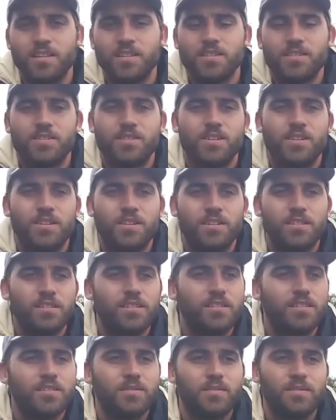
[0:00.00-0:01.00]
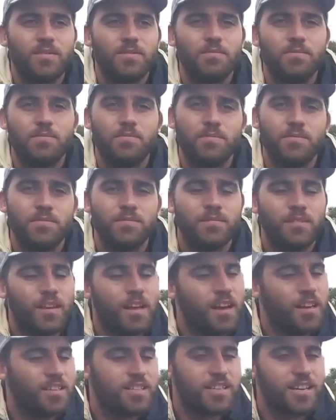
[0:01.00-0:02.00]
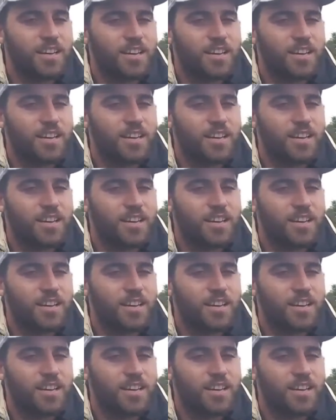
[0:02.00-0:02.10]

So like, share,